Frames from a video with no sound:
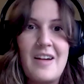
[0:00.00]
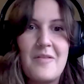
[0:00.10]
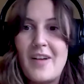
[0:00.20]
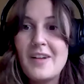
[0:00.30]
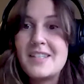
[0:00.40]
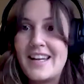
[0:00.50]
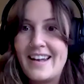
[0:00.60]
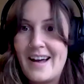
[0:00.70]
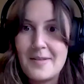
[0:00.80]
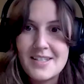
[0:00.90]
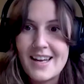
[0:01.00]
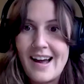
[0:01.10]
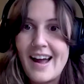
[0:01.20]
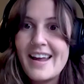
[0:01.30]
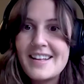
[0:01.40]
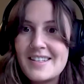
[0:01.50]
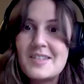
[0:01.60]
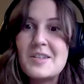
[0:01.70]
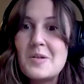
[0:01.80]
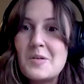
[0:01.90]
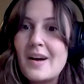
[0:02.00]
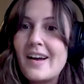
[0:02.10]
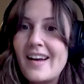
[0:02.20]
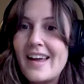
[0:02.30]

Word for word: i felt it i was like i get to do